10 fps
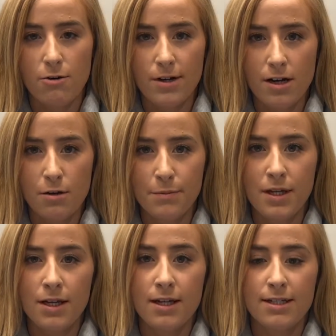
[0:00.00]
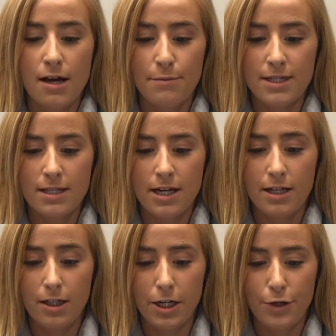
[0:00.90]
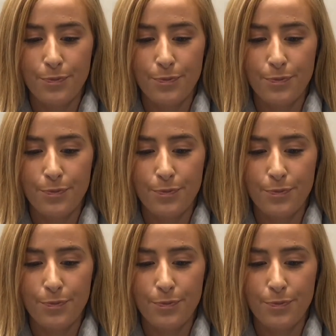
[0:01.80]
Erwin Altman and Thomas Taylor.